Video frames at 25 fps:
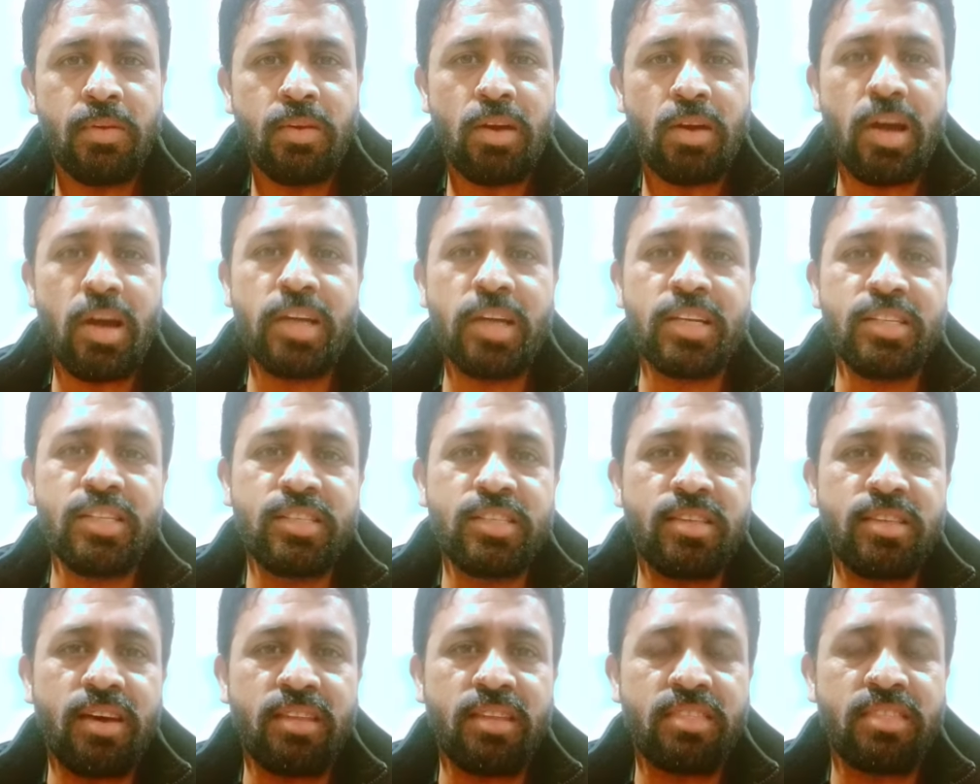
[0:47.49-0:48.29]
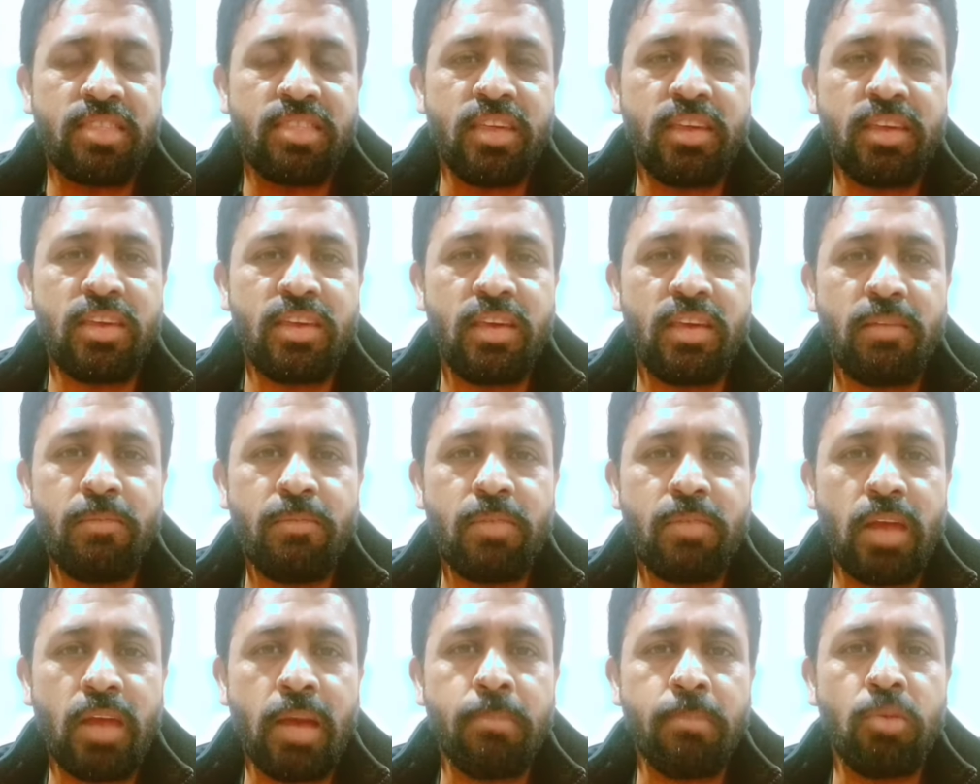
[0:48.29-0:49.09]
I can start thinking
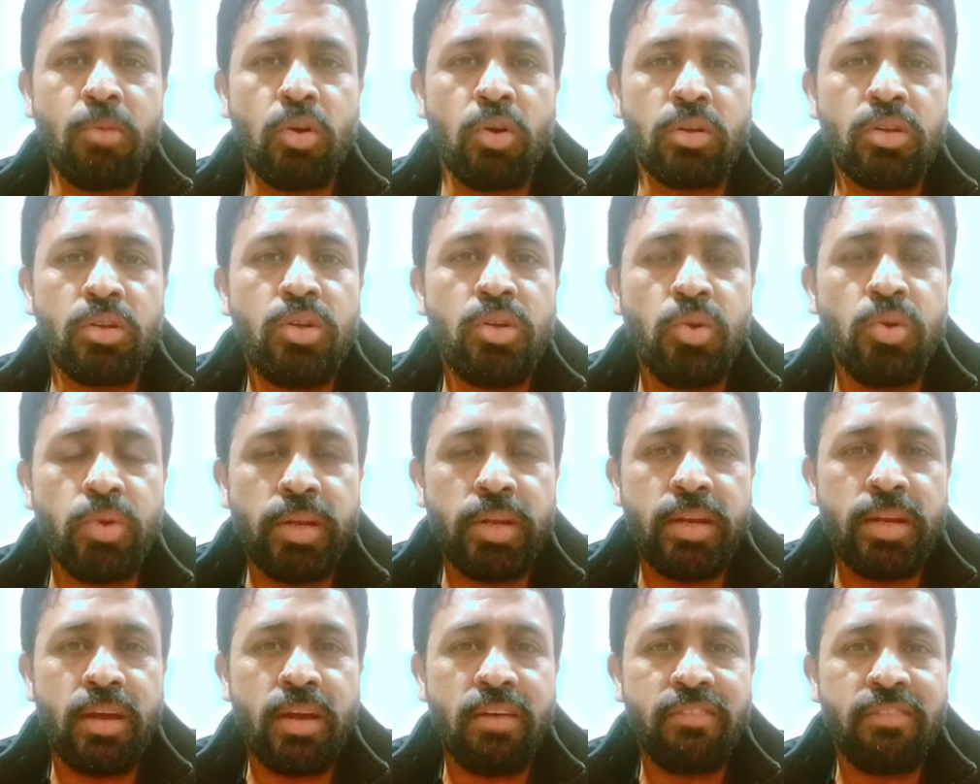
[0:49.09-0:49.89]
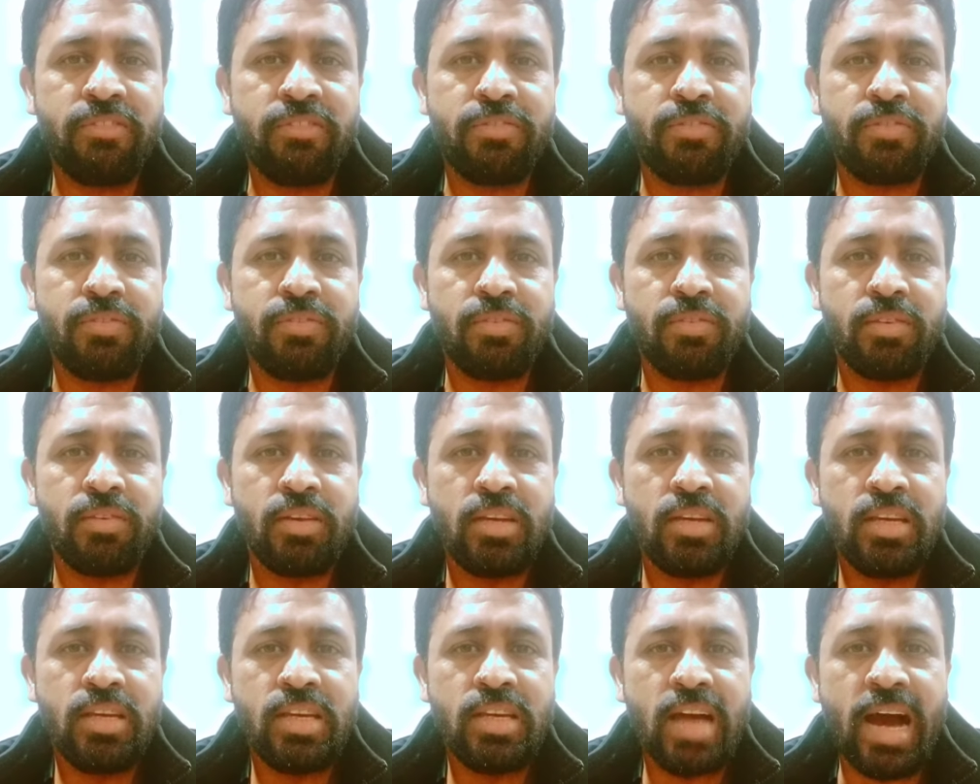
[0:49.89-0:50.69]
I'm not good enough,
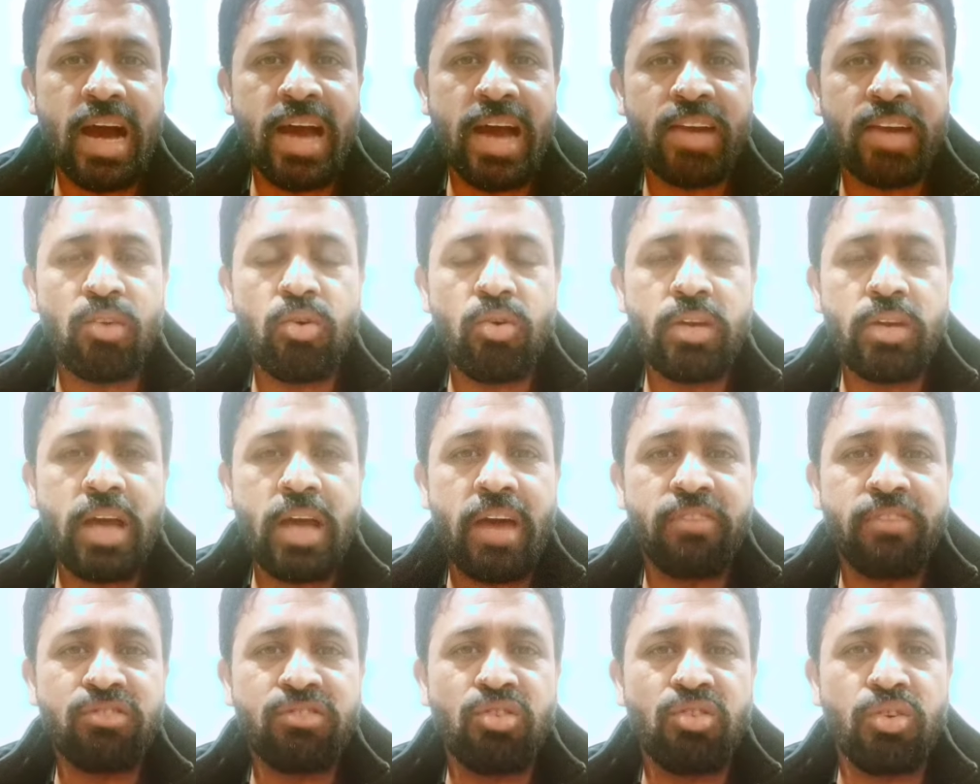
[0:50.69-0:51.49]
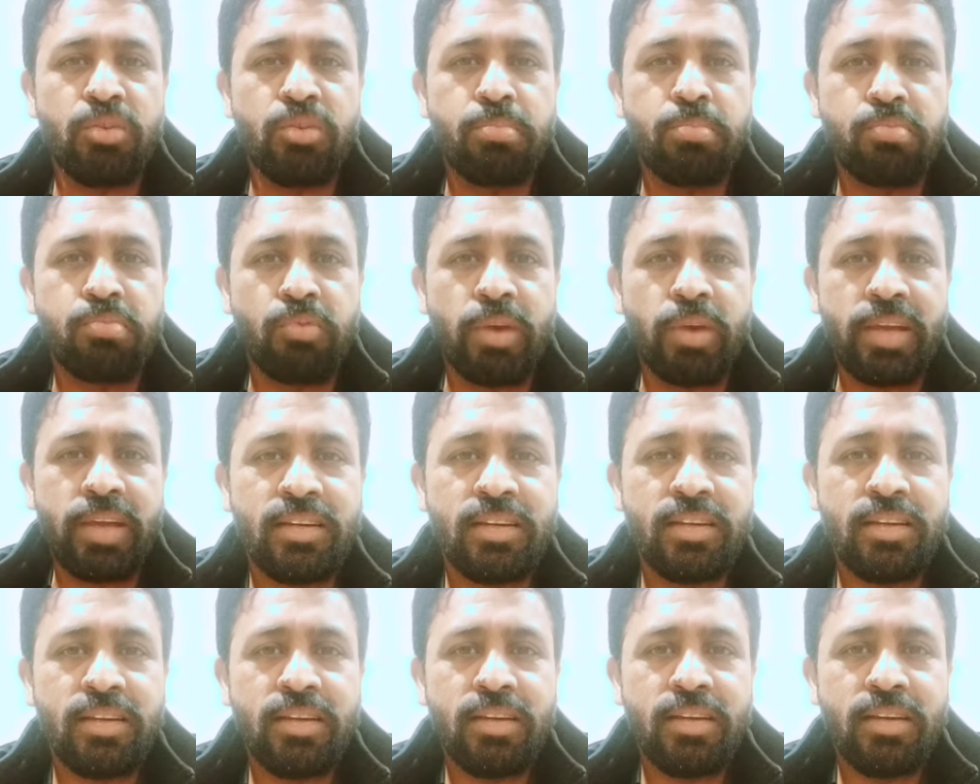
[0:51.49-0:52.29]
I don't have good brain,
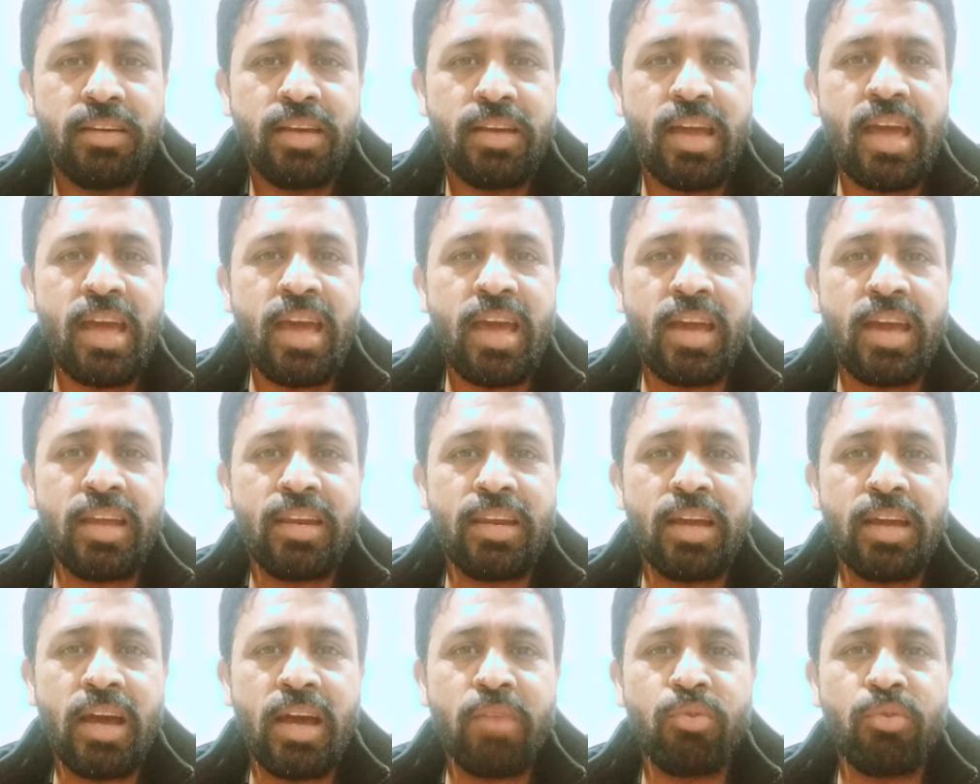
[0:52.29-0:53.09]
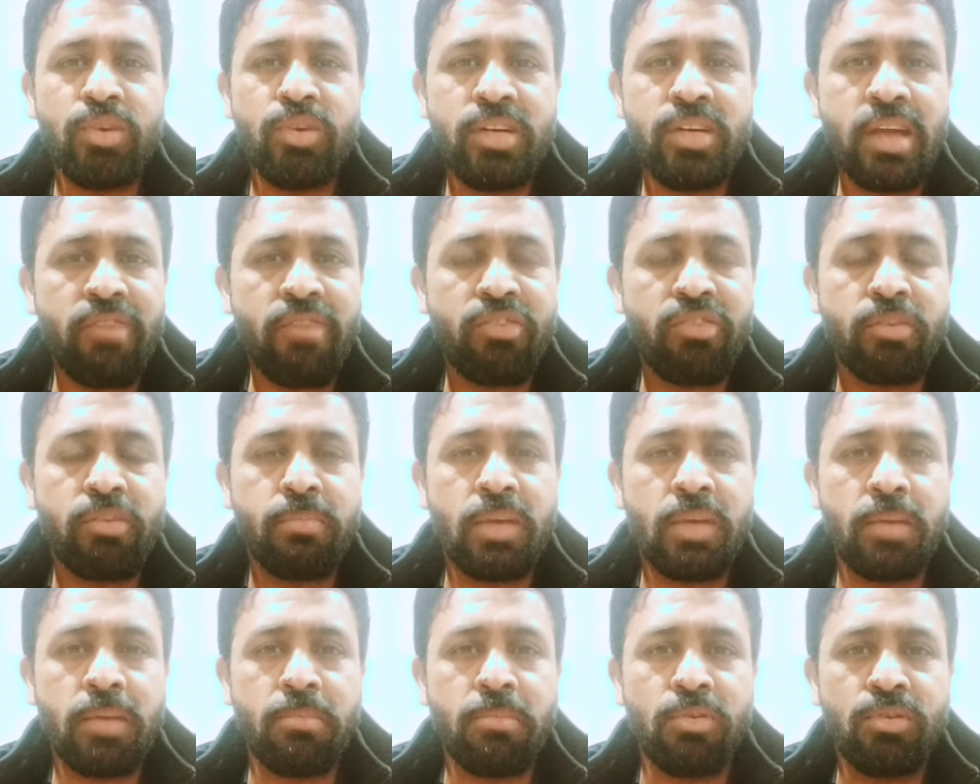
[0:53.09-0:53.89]
and I would never
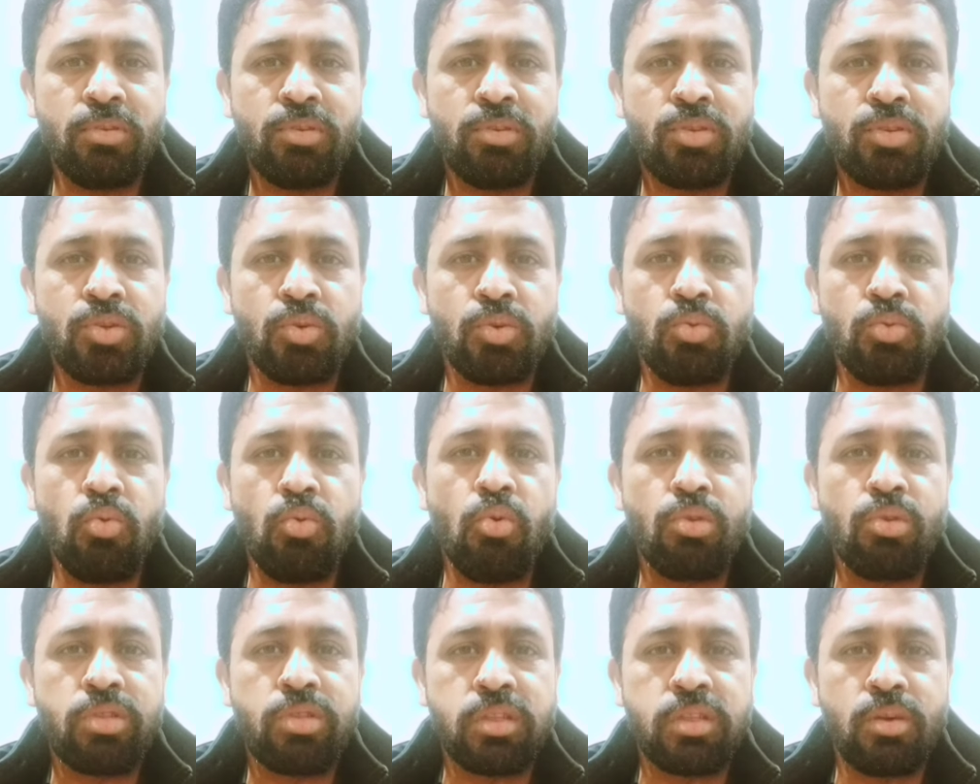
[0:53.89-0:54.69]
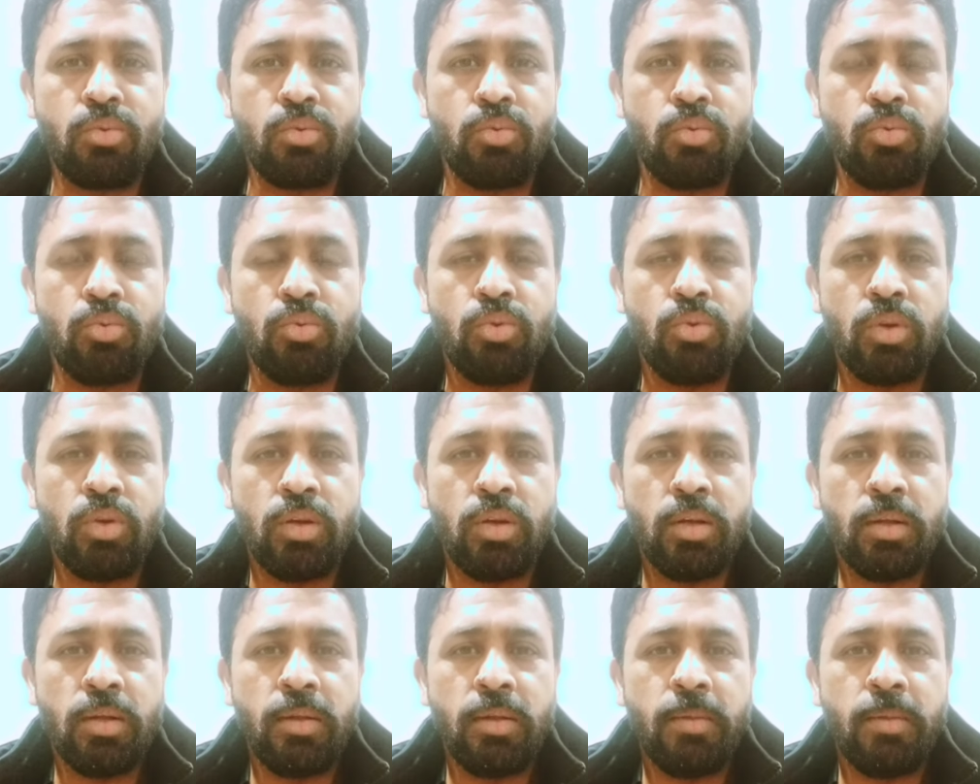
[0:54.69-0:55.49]
be able to go through
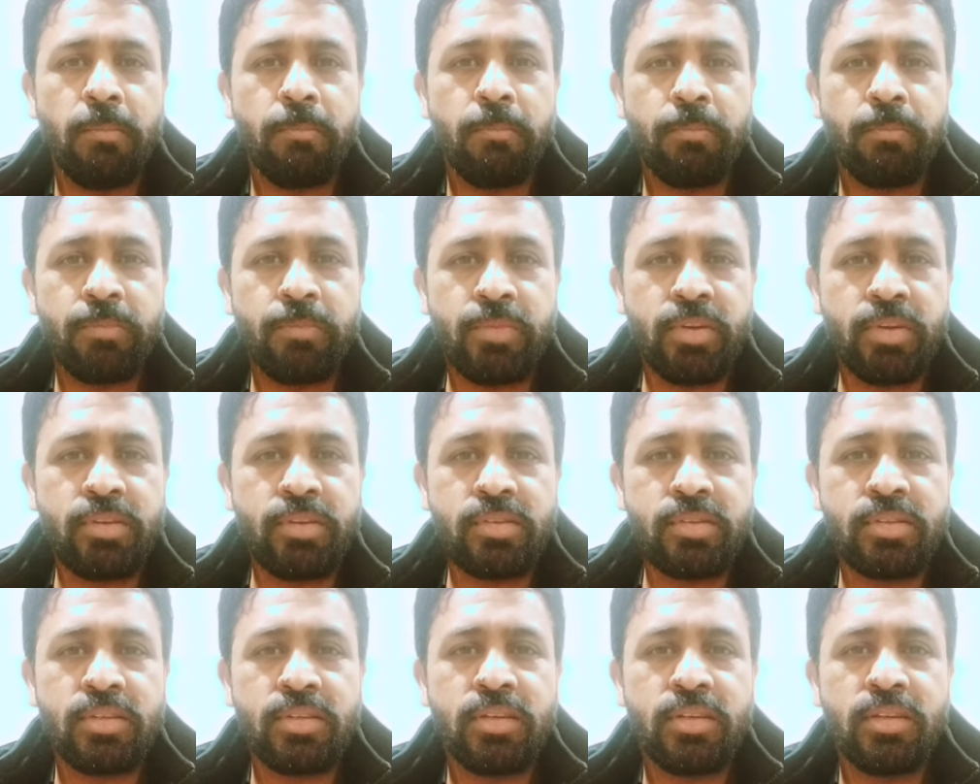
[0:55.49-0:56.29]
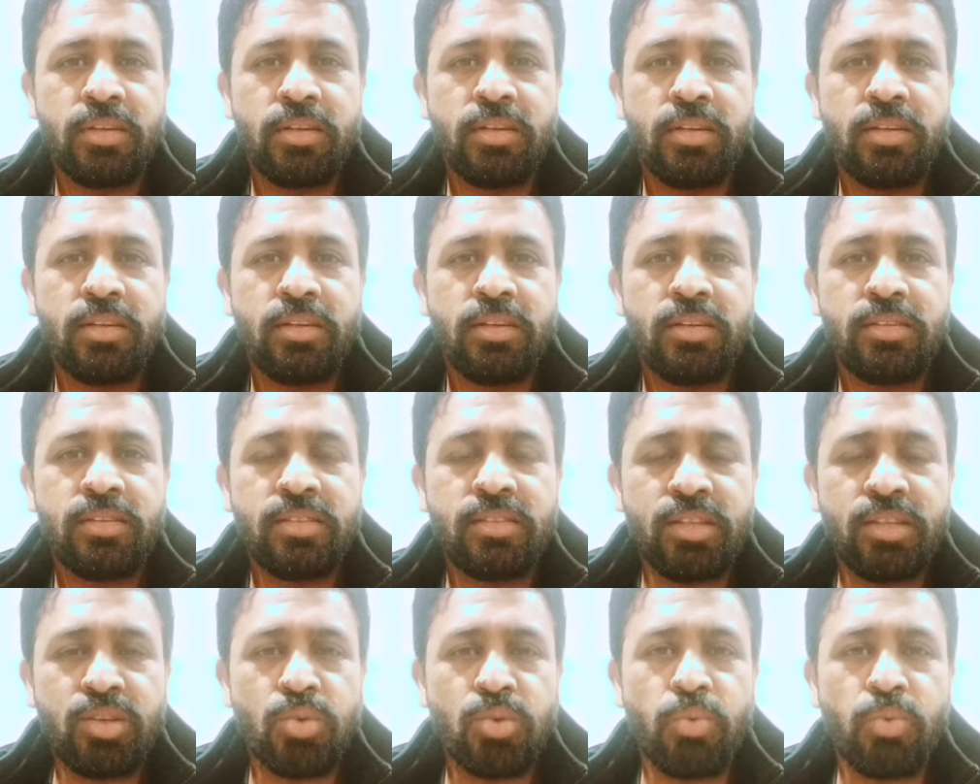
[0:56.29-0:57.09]
this
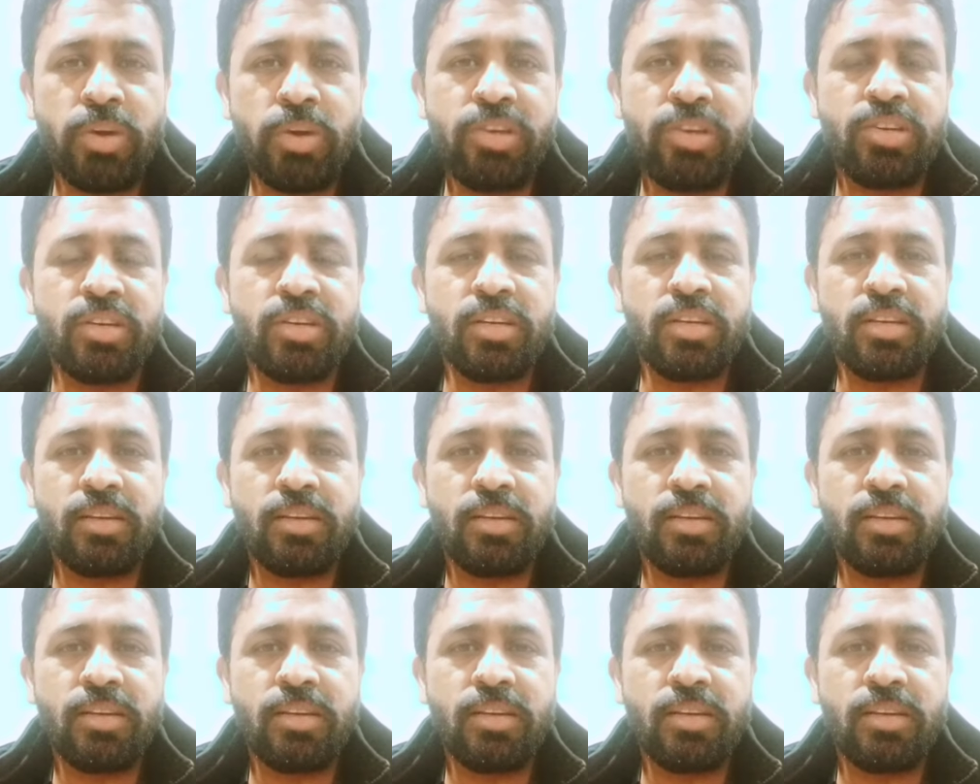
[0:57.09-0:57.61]
situation.